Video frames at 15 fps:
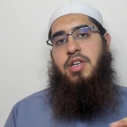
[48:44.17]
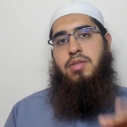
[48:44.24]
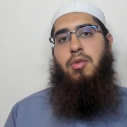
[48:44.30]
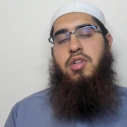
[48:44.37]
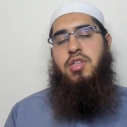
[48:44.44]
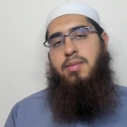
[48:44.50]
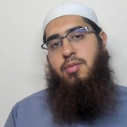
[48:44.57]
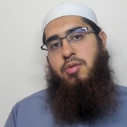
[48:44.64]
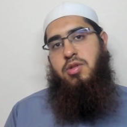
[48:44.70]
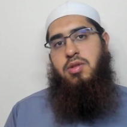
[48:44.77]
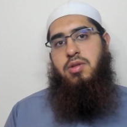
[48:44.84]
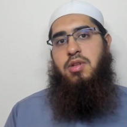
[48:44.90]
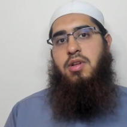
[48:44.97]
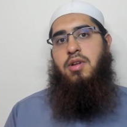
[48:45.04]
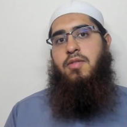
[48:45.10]
its
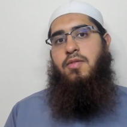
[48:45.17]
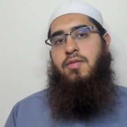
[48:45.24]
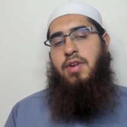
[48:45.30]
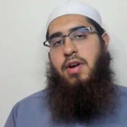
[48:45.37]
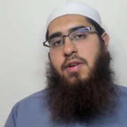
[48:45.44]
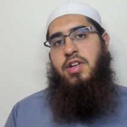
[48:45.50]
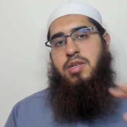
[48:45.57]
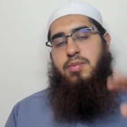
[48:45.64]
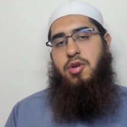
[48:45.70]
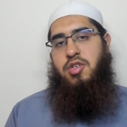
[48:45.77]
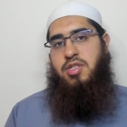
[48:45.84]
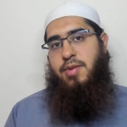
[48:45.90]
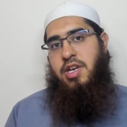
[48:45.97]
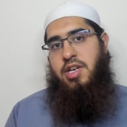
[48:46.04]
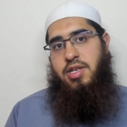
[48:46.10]
multiple various
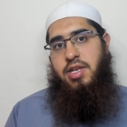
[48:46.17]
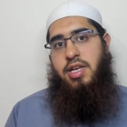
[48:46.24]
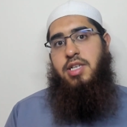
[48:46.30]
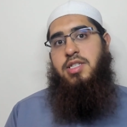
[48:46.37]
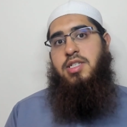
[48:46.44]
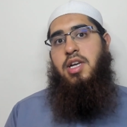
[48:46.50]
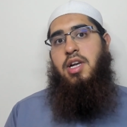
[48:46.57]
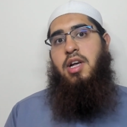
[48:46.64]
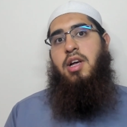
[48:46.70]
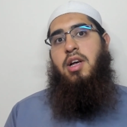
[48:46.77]
possibilities